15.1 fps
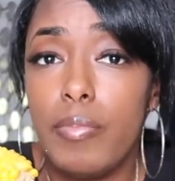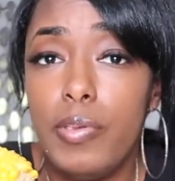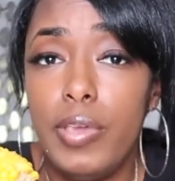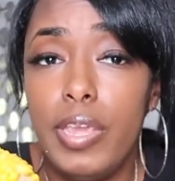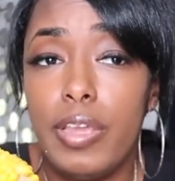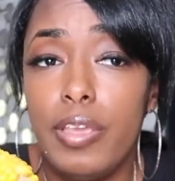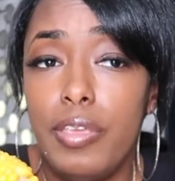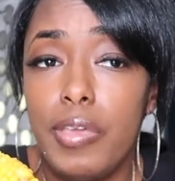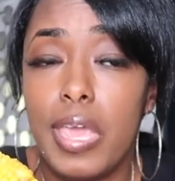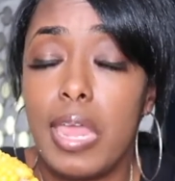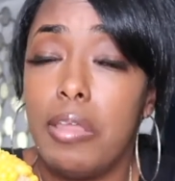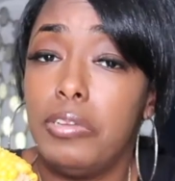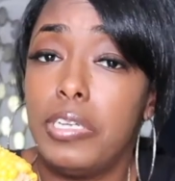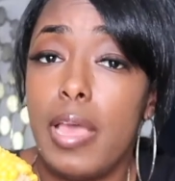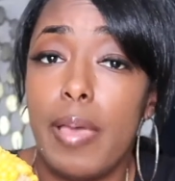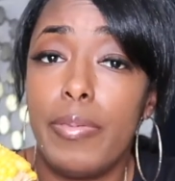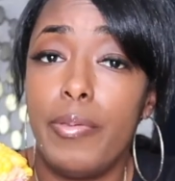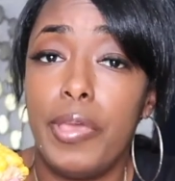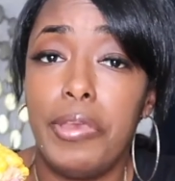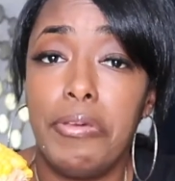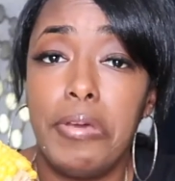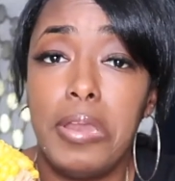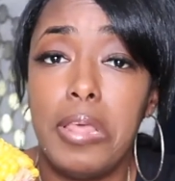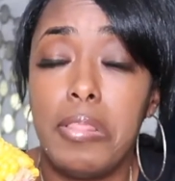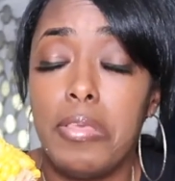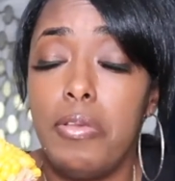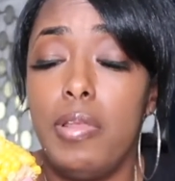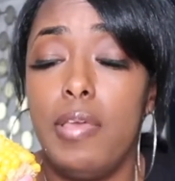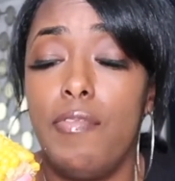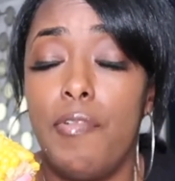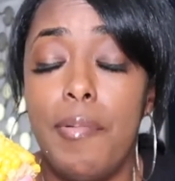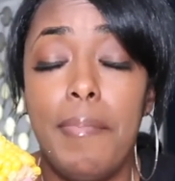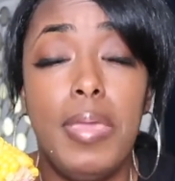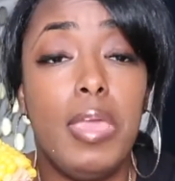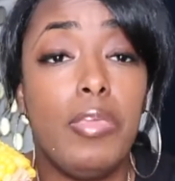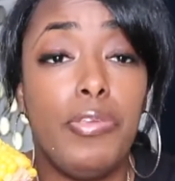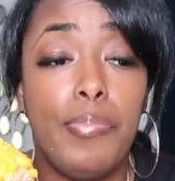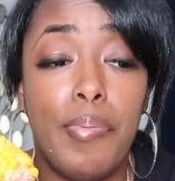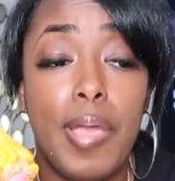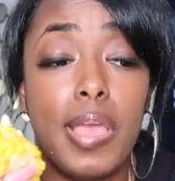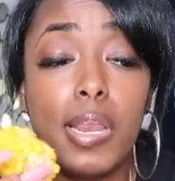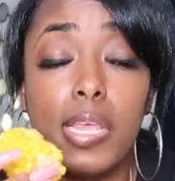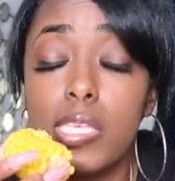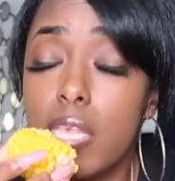You here, you ain't got no job, you ain't doing nothing, you living with me, and you pregnant.